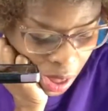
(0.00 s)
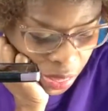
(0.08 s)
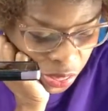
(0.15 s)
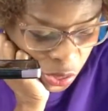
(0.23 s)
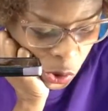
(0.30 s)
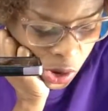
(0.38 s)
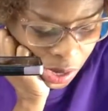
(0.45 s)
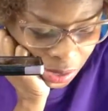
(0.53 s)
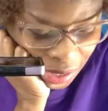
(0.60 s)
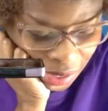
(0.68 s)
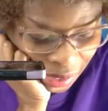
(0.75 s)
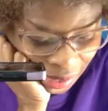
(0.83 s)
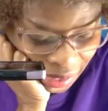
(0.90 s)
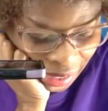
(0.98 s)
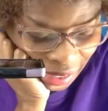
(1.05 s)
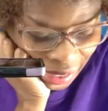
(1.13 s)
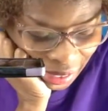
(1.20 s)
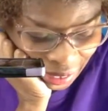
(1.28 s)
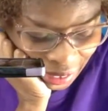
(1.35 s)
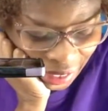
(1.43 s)
I thought,
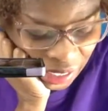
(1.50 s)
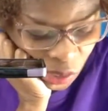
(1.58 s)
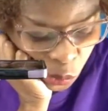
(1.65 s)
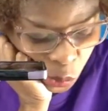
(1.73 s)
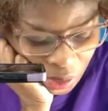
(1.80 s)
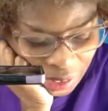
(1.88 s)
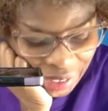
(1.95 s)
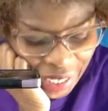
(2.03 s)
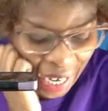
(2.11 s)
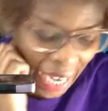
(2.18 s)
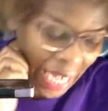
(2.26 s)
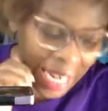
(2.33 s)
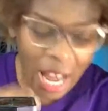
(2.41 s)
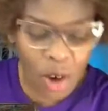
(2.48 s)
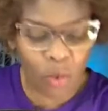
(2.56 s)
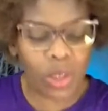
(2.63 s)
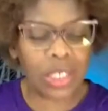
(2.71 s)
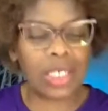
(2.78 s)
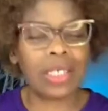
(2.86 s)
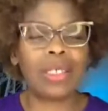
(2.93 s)
because I wanted to hang out
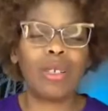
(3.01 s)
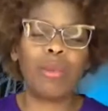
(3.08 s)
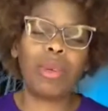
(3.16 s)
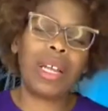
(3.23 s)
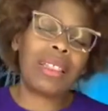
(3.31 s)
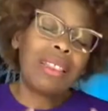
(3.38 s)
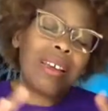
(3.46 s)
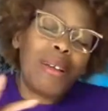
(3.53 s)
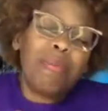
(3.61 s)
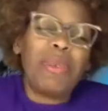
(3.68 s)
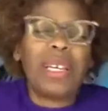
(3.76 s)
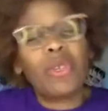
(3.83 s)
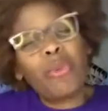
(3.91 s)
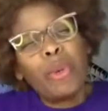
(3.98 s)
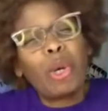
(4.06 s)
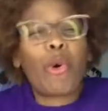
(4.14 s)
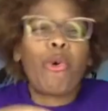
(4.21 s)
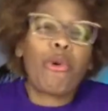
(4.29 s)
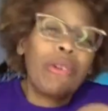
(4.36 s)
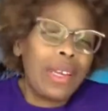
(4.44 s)
with you a little bit, I thought I'd be a little bit
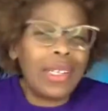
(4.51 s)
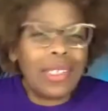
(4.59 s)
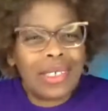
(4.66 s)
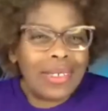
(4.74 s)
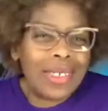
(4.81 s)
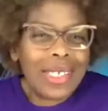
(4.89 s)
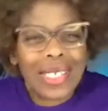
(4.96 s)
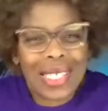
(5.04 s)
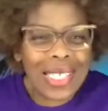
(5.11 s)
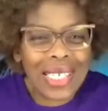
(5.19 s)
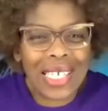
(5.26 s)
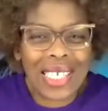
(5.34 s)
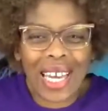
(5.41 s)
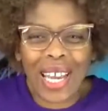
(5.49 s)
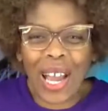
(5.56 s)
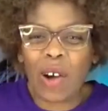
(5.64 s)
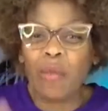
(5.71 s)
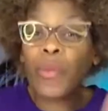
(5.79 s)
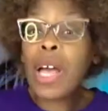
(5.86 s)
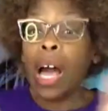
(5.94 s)
corny and do this. Let's hang
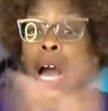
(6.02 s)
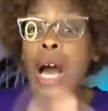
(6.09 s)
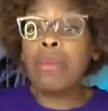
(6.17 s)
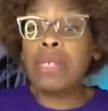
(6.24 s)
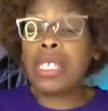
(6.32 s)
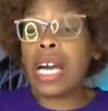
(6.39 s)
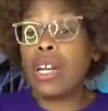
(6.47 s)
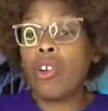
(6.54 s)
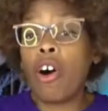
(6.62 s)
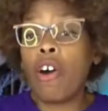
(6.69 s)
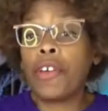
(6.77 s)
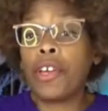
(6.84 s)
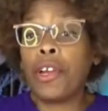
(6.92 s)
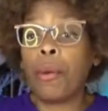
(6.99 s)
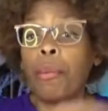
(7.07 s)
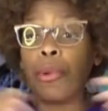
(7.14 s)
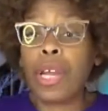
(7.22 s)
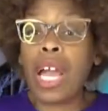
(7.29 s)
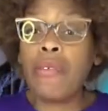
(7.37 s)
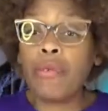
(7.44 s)
out. I'm signing off of here.
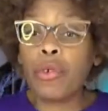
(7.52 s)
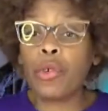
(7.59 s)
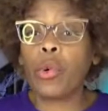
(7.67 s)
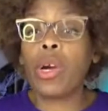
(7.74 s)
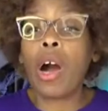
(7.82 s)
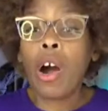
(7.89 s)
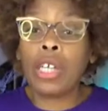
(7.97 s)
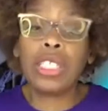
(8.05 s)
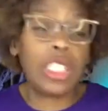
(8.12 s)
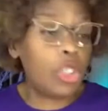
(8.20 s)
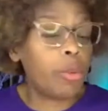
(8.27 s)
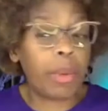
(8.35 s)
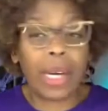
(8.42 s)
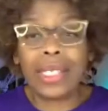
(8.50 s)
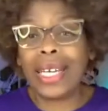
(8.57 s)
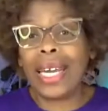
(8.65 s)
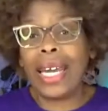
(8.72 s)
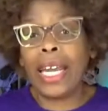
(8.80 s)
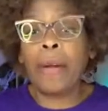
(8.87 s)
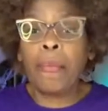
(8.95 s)
Brene Flanoy, art teacher by
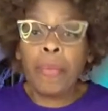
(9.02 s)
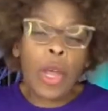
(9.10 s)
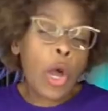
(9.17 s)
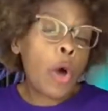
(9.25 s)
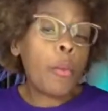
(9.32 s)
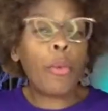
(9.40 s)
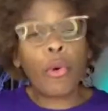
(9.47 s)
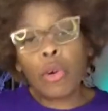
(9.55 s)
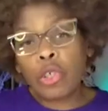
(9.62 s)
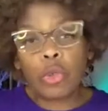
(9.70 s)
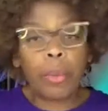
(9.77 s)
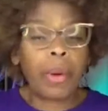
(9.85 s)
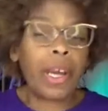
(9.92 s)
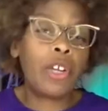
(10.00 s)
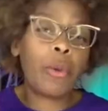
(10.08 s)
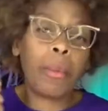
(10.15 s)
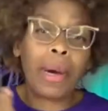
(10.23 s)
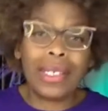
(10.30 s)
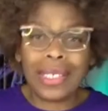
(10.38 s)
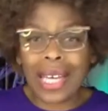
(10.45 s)
day, portrait painter
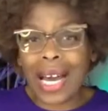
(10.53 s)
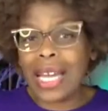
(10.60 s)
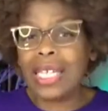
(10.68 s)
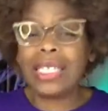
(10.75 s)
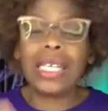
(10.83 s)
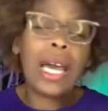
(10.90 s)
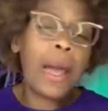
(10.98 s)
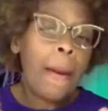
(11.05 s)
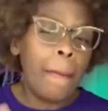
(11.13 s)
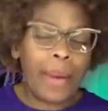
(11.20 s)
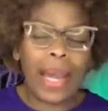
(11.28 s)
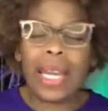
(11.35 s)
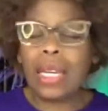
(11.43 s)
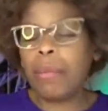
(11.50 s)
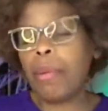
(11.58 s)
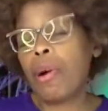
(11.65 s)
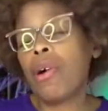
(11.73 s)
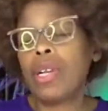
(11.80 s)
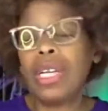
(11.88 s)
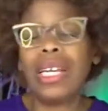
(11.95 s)
by night, paint
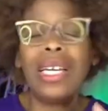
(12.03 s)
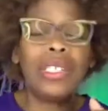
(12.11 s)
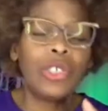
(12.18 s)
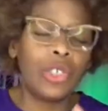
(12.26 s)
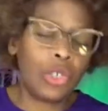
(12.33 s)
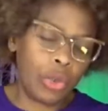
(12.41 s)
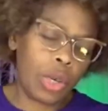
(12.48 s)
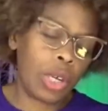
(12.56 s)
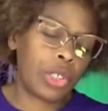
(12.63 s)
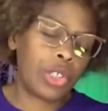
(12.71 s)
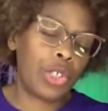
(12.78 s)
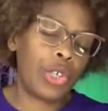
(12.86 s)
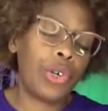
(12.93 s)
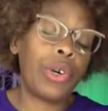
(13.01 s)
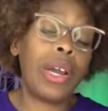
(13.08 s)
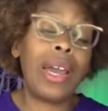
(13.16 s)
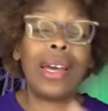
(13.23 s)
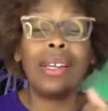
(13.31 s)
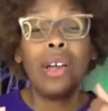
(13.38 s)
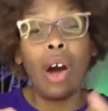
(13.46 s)
party instructor,
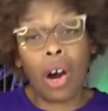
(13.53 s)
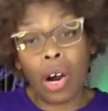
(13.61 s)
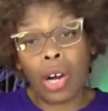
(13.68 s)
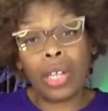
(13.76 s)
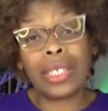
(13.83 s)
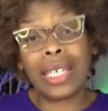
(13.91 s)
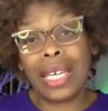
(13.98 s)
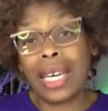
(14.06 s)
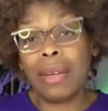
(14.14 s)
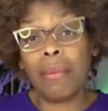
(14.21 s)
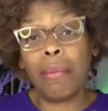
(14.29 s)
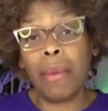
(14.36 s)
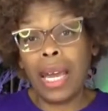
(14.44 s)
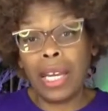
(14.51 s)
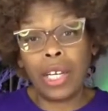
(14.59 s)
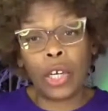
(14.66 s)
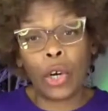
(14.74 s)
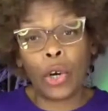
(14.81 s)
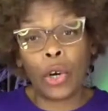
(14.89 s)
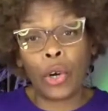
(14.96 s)
and art kit
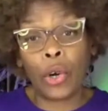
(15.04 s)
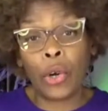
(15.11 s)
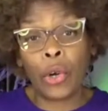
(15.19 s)
maker.